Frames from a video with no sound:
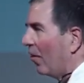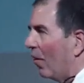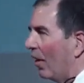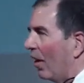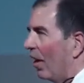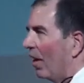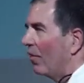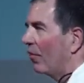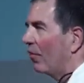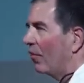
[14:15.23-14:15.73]

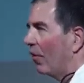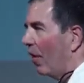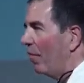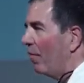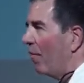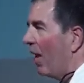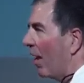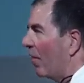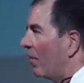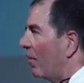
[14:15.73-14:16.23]
or a
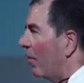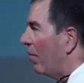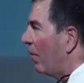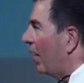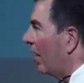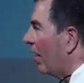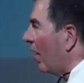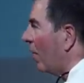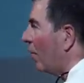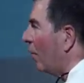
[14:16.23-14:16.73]
scrum master
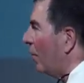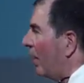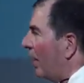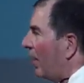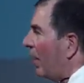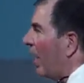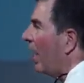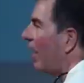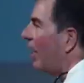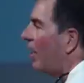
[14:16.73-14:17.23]
because we
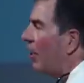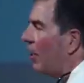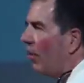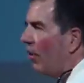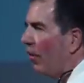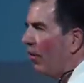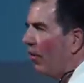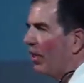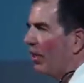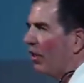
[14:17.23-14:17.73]
take
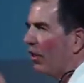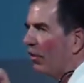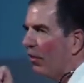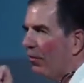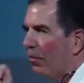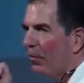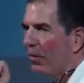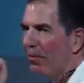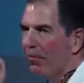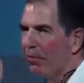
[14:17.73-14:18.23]
you and
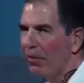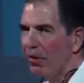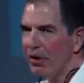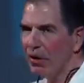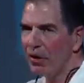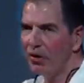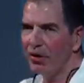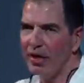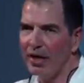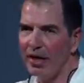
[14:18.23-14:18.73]
you, we
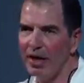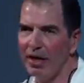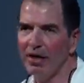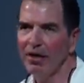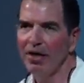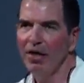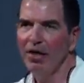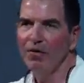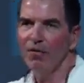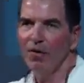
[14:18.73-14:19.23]
put you
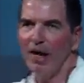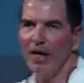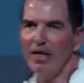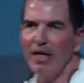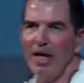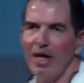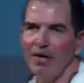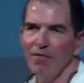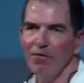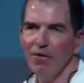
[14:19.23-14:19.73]
there right
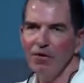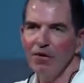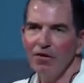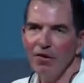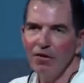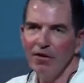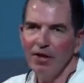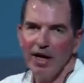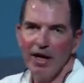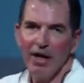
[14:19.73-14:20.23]
in that
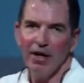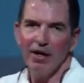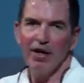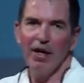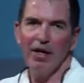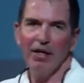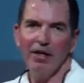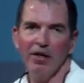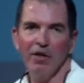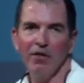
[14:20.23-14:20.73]
inversion layer
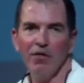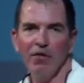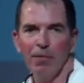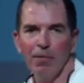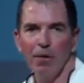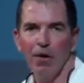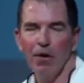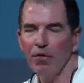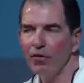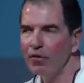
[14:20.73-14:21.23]
and you're
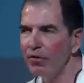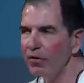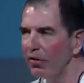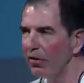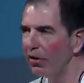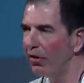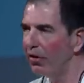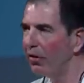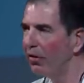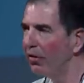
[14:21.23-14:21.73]
supposed
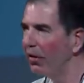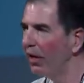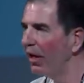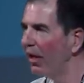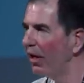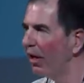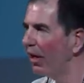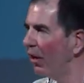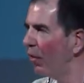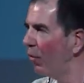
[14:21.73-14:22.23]
to
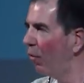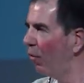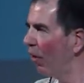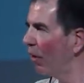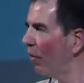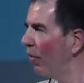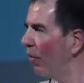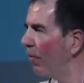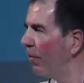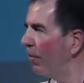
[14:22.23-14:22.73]

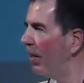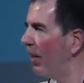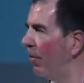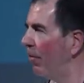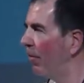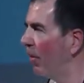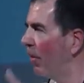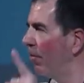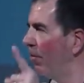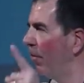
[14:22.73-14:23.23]
work with
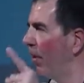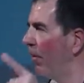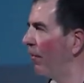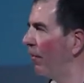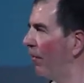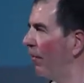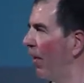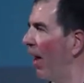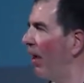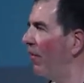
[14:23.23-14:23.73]
people on both
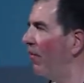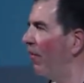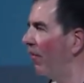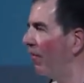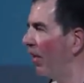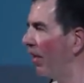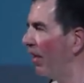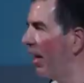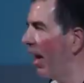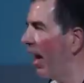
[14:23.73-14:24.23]
sides
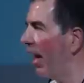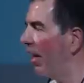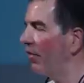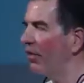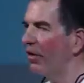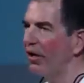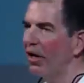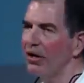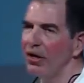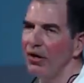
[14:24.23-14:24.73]
of it and
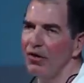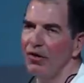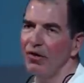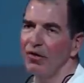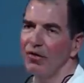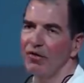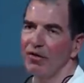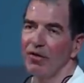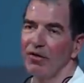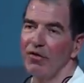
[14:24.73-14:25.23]
actually all you
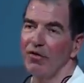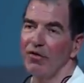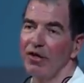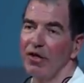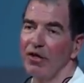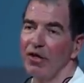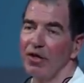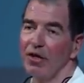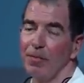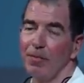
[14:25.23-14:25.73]
do is look
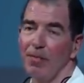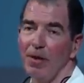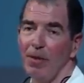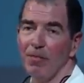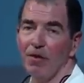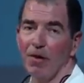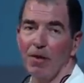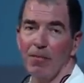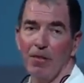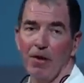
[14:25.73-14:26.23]
silly to
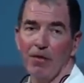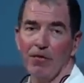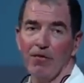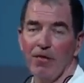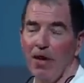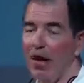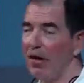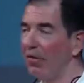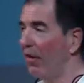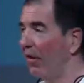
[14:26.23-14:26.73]
people on both
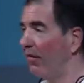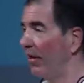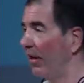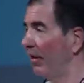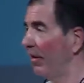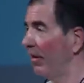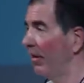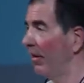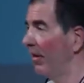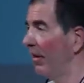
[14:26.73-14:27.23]
sides of
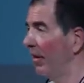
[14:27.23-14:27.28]
it.